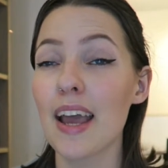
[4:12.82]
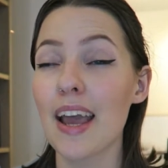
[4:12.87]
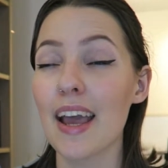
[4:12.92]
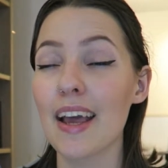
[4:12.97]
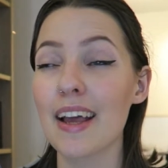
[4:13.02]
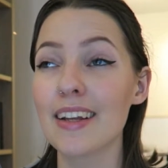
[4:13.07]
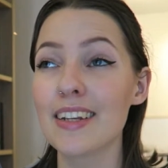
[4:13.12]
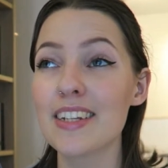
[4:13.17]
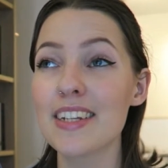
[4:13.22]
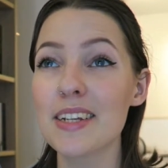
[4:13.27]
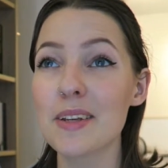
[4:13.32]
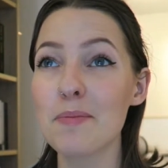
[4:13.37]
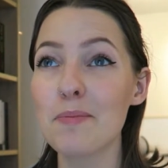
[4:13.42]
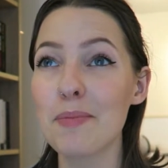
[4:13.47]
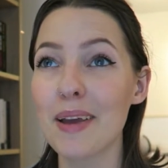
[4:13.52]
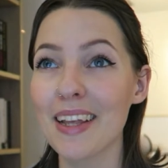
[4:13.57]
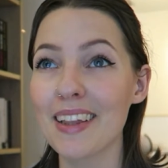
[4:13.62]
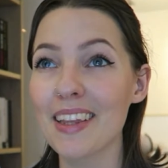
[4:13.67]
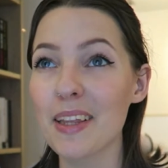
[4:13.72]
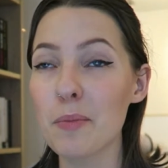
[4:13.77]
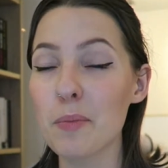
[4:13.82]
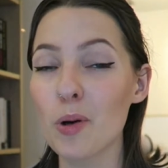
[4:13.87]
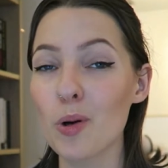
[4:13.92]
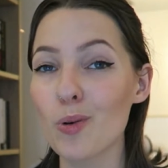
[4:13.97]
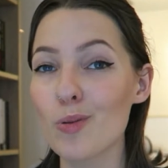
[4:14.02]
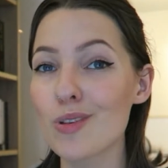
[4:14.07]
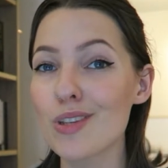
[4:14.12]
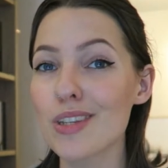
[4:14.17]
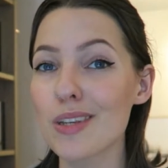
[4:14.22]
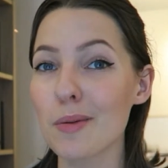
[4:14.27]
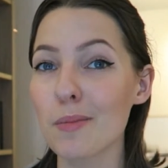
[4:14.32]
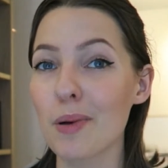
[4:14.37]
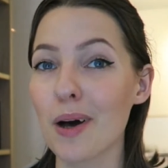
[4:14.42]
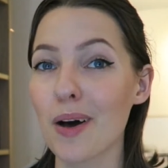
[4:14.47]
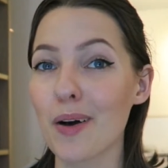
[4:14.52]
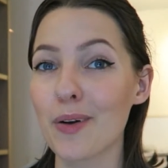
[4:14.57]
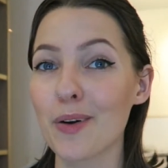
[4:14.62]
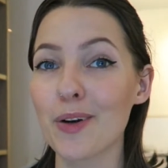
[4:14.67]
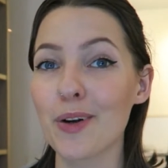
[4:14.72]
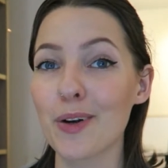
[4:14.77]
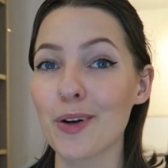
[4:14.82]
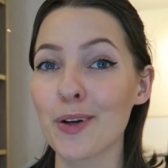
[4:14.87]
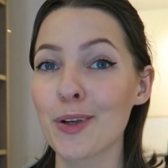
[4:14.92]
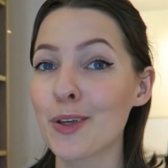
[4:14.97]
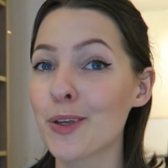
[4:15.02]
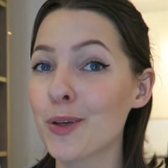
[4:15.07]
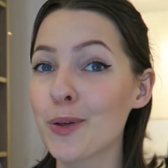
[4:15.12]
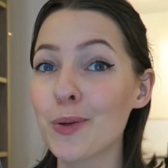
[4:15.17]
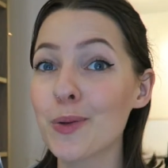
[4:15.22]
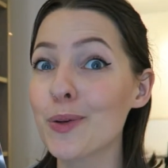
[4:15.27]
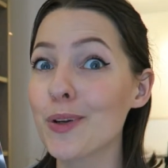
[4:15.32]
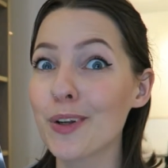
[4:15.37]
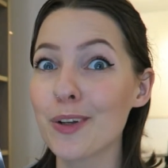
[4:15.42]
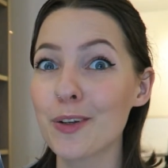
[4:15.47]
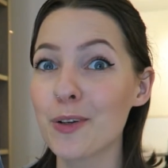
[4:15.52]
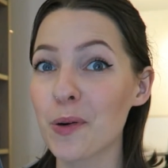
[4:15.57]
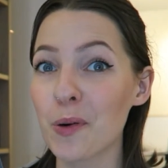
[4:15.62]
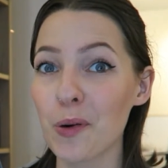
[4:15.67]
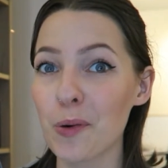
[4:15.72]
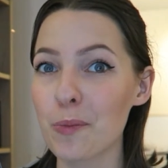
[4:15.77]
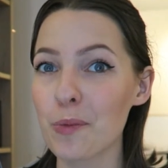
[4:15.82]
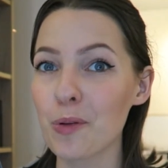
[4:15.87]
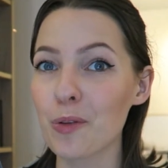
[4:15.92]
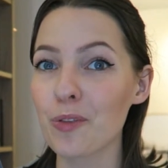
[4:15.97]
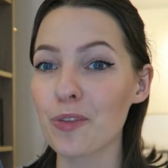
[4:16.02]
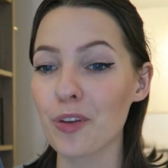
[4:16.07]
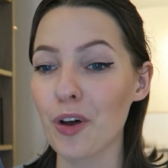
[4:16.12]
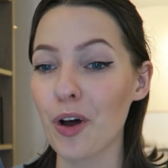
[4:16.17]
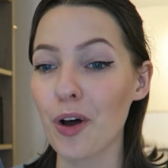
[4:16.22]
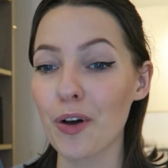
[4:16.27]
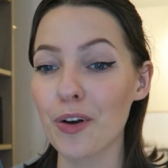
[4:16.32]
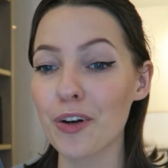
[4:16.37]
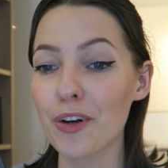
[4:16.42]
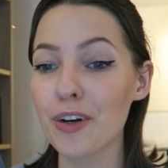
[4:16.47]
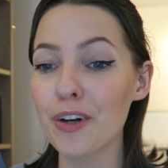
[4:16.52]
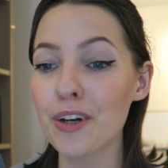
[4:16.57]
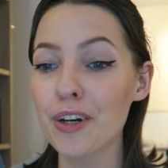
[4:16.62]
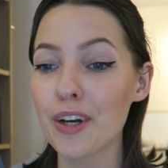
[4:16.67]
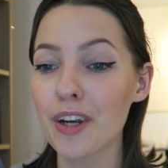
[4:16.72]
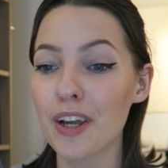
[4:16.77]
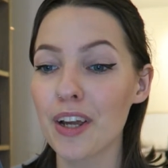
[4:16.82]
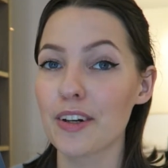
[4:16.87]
And she mainly posts about her cute, adorable daughter.